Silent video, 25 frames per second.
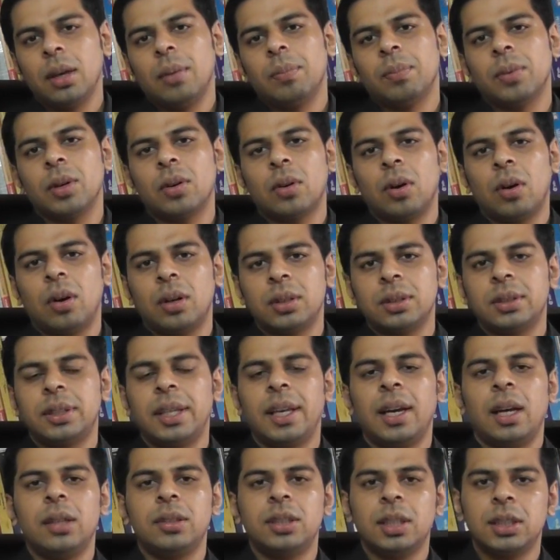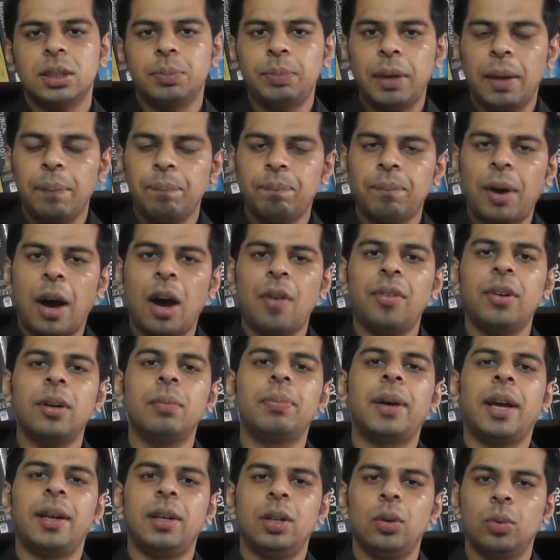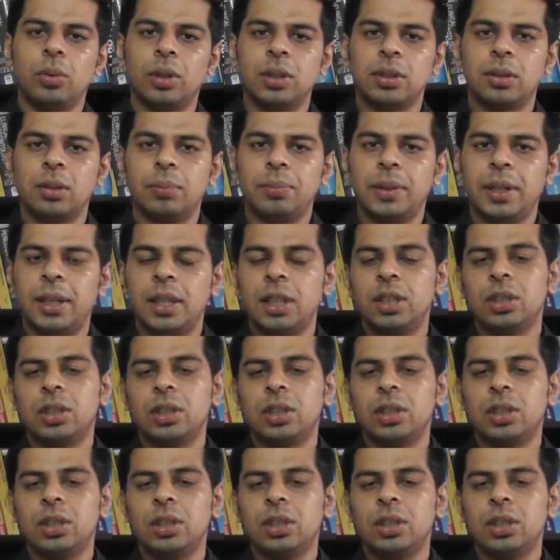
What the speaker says: because they are just being powered by nuclear submarine.